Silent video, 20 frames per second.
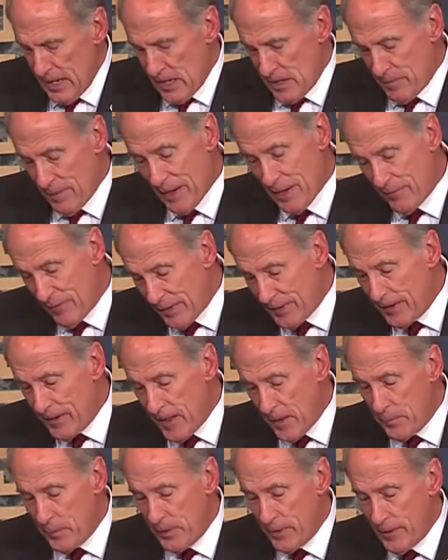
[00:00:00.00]
He may have ended
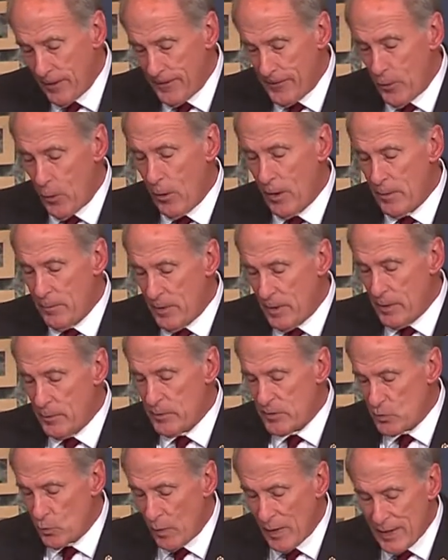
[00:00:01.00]
up in Illinois, but he
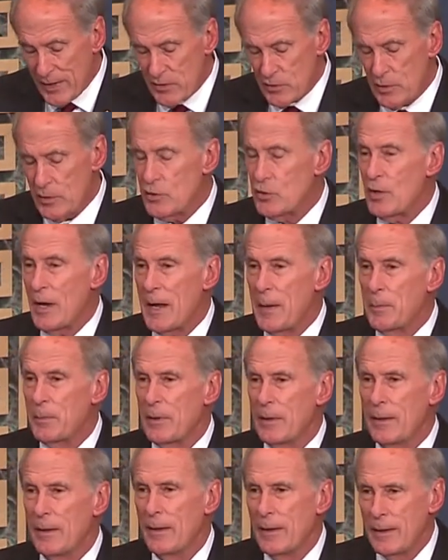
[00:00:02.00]
was raised and
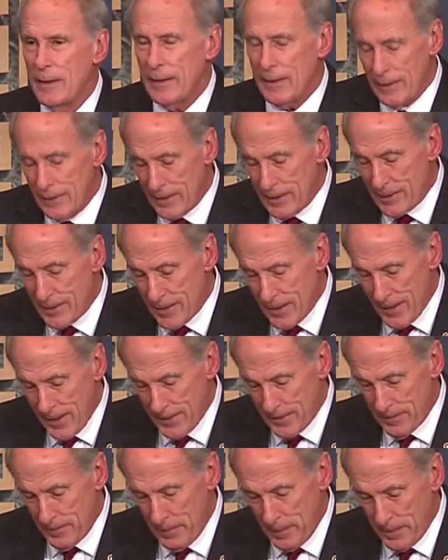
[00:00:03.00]
shaped in
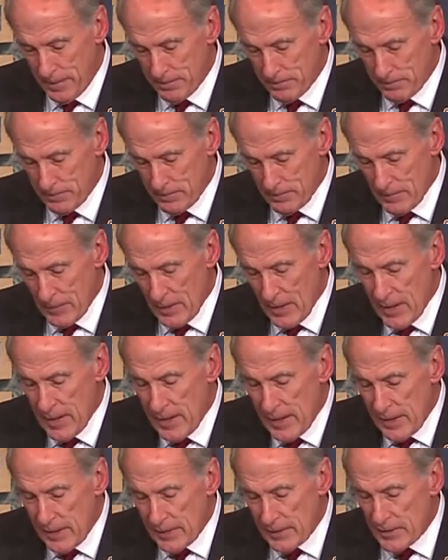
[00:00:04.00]
Indiana.
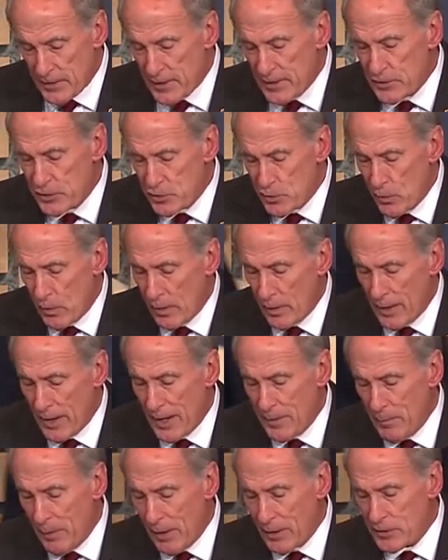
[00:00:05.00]
In addition to our
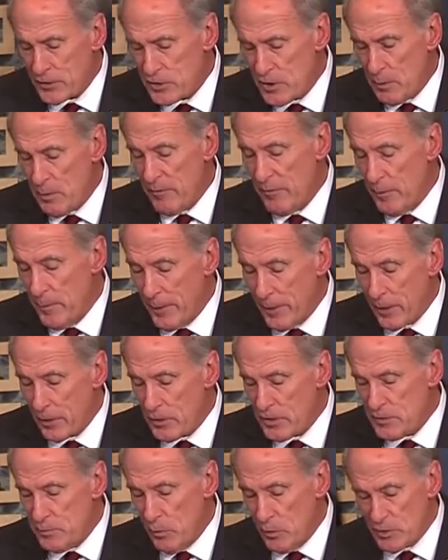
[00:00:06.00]
landmarks, some of
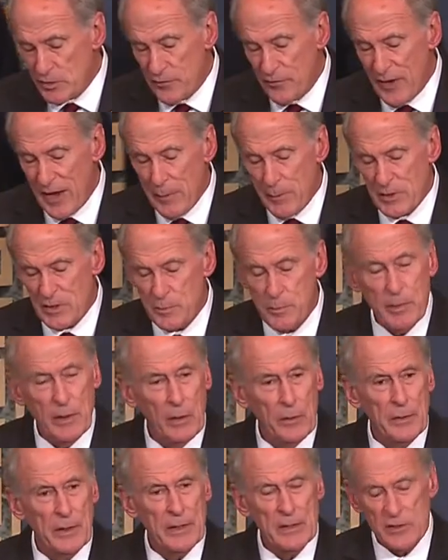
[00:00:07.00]
America's most famous
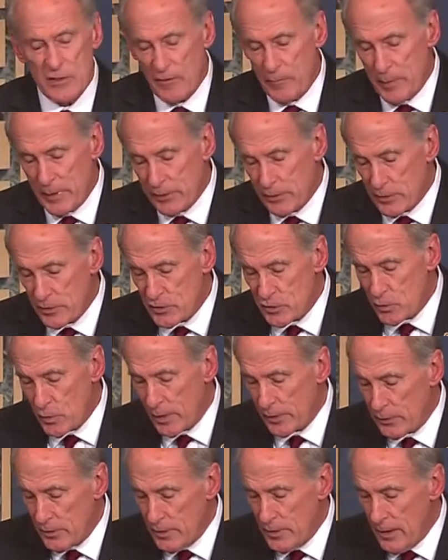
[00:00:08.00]
buildings have been
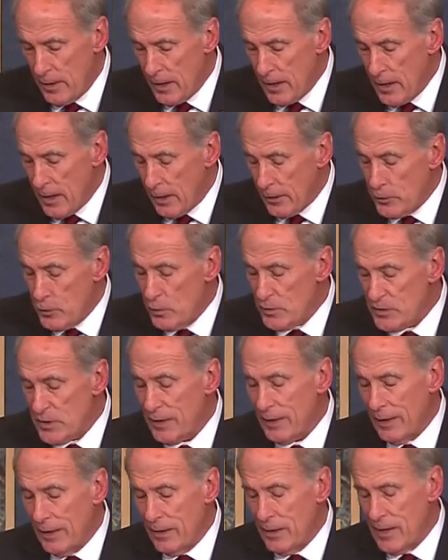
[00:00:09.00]
constructed
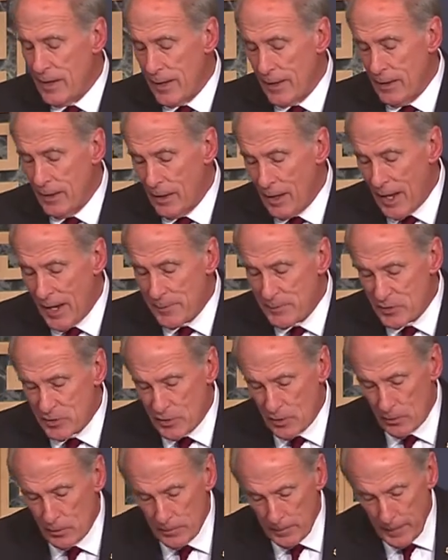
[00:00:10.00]
using Indiana
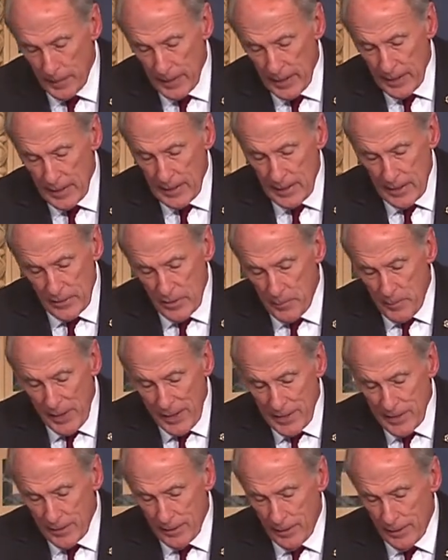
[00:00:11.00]
limestone. The
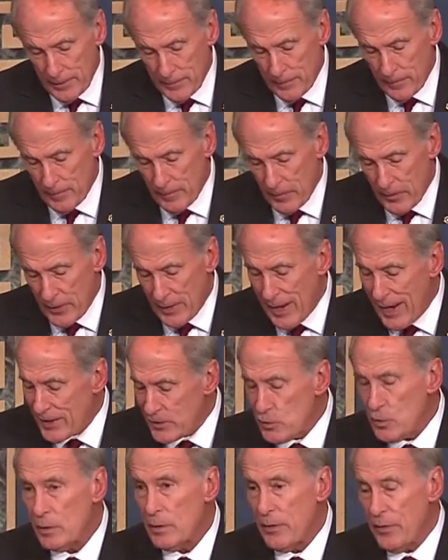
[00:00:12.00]
Pentagon, the
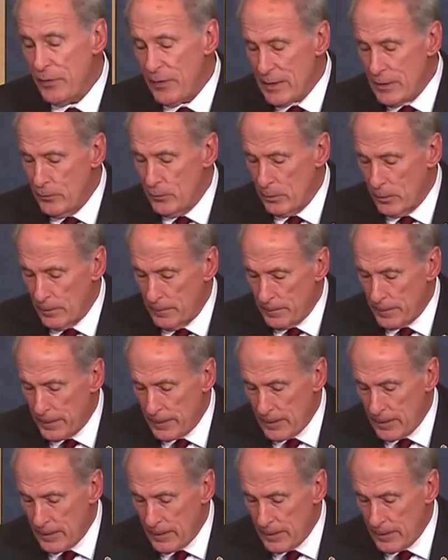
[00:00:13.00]
National Cathedral,